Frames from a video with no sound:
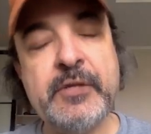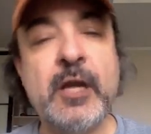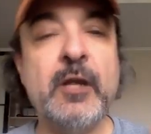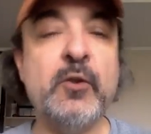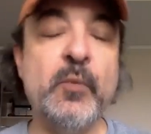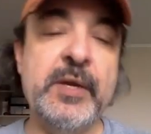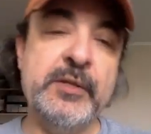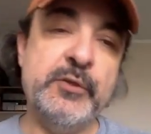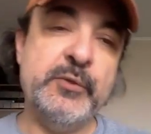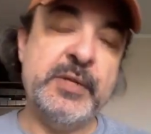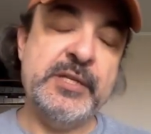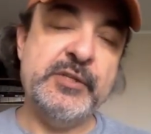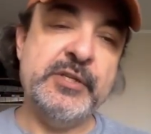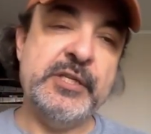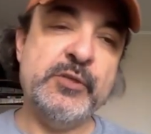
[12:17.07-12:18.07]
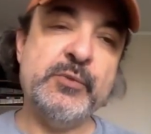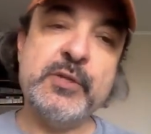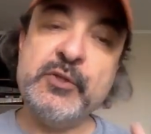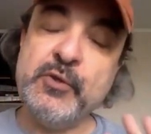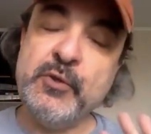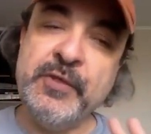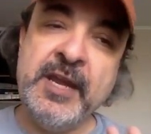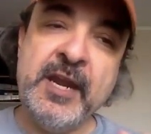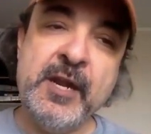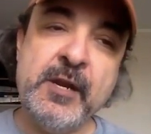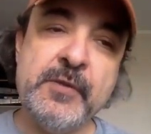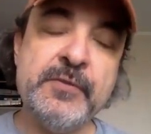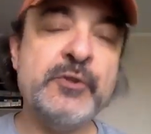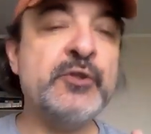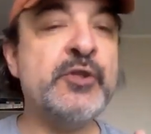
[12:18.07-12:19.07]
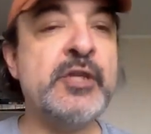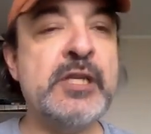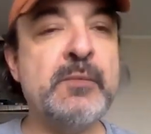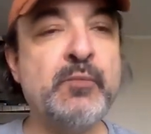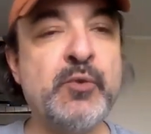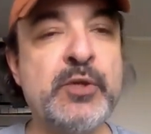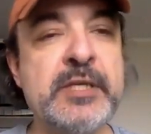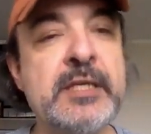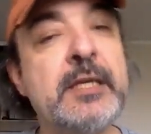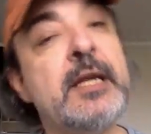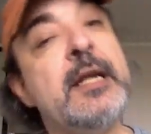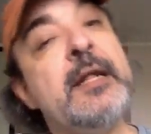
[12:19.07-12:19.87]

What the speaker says: all the way to Transnistria. So they're sitting pretty.